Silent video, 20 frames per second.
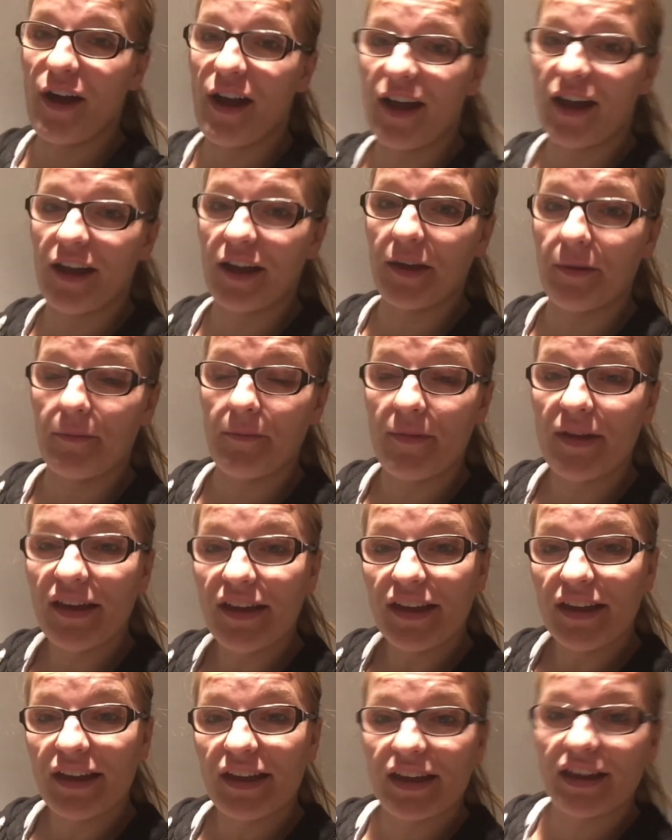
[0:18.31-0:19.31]
I'm
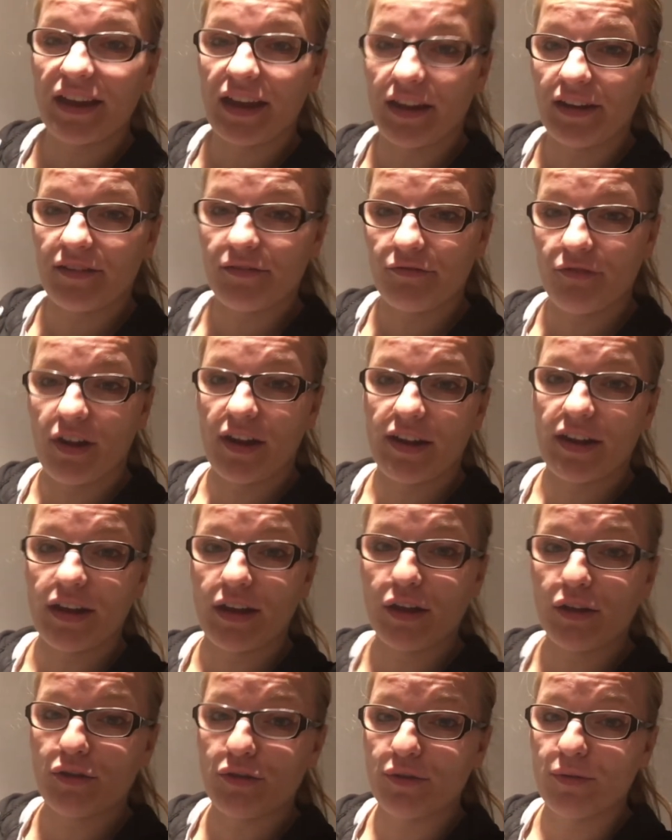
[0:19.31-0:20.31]
getting
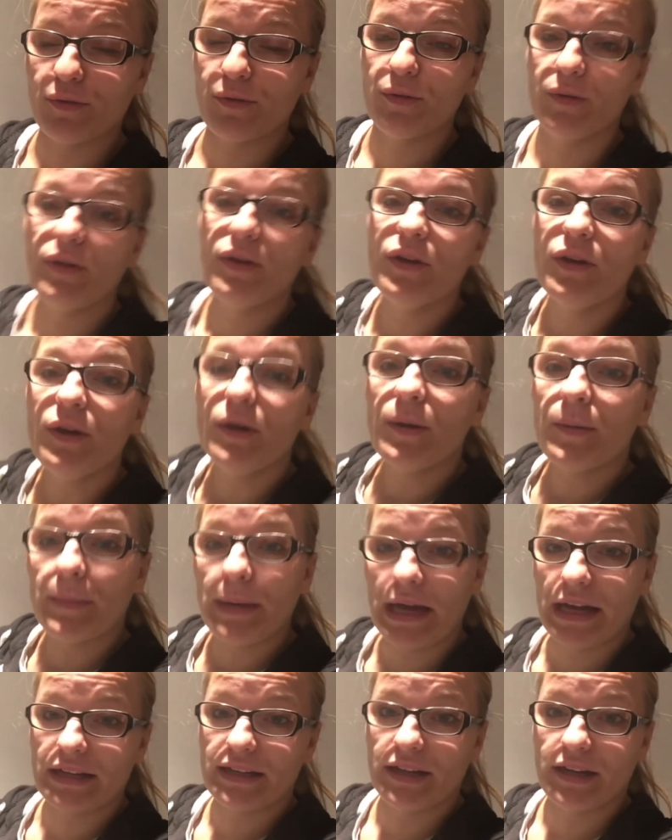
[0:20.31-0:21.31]
ready to
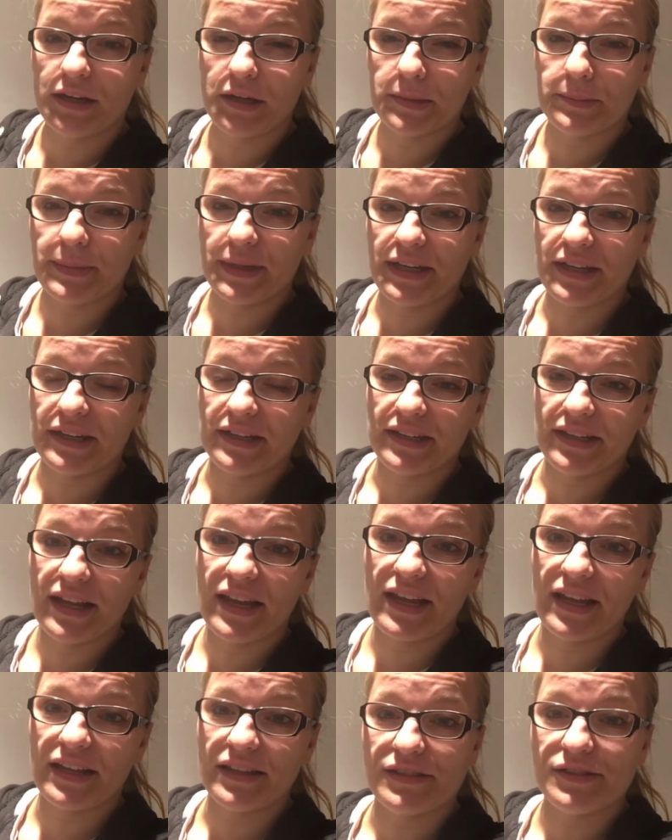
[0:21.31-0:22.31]
pack up and
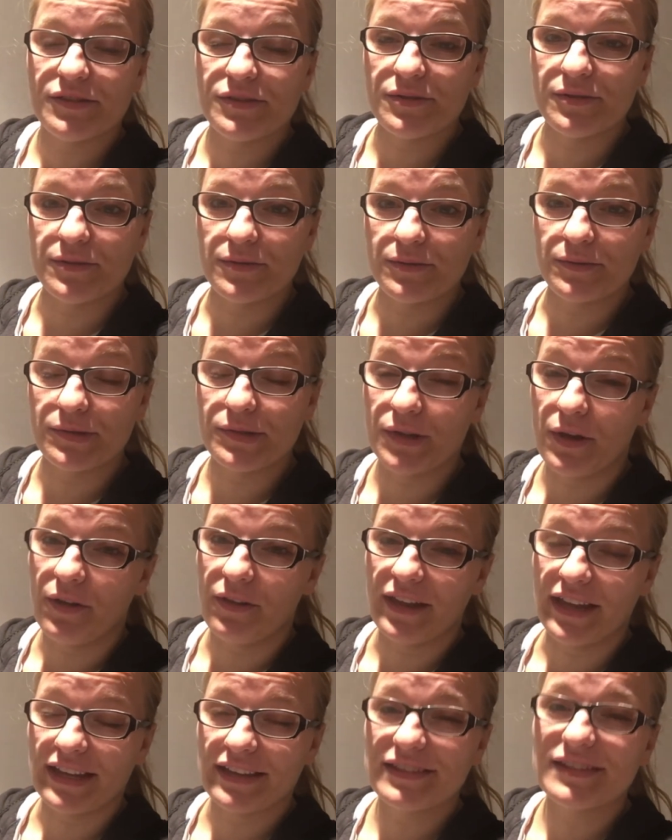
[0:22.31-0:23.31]
head to
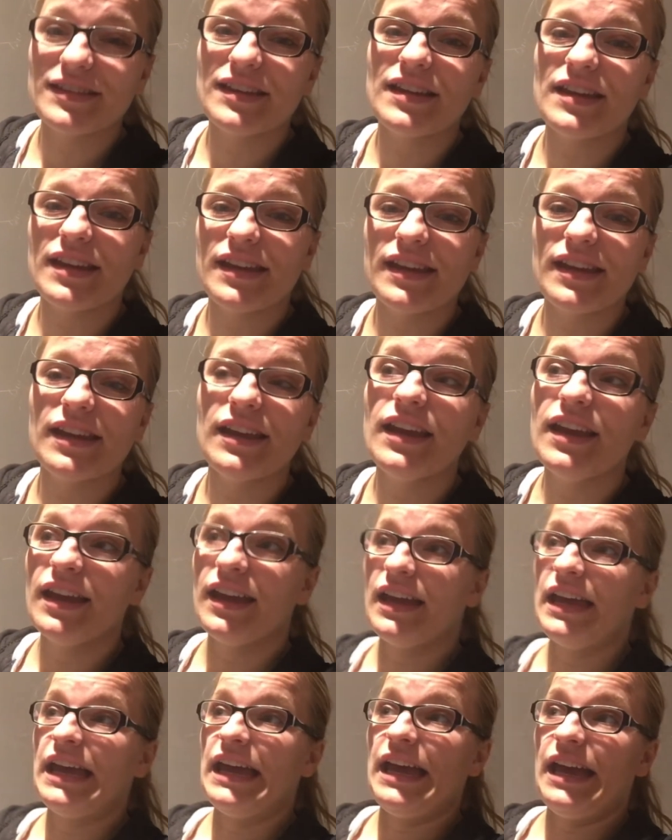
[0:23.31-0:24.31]
Salt Lake City
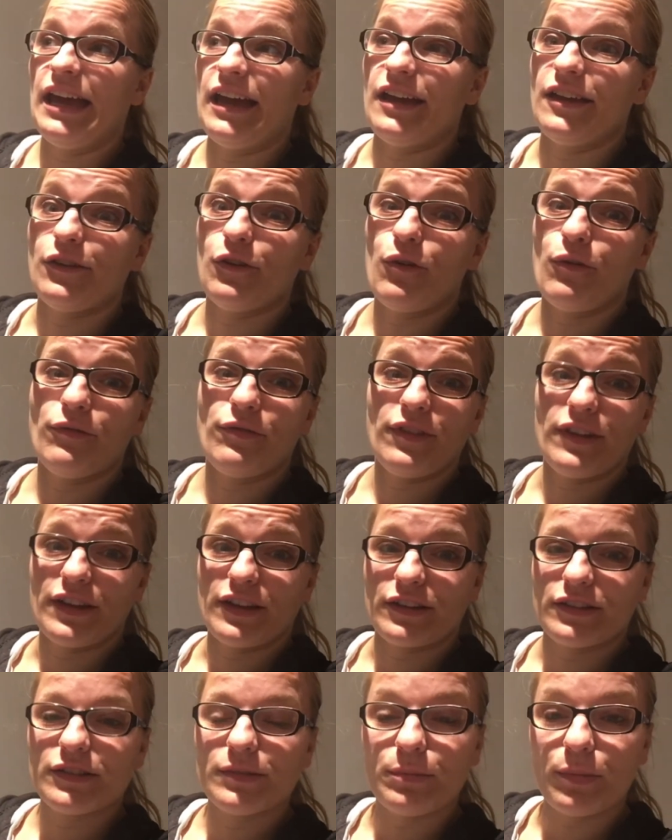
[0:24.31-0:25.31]
and hopefully
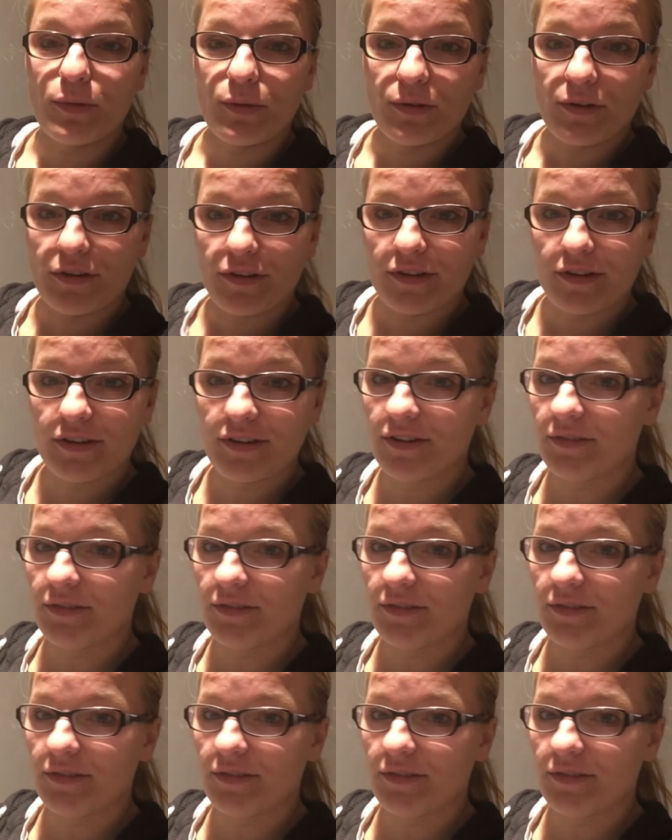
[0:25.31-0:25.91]
explore.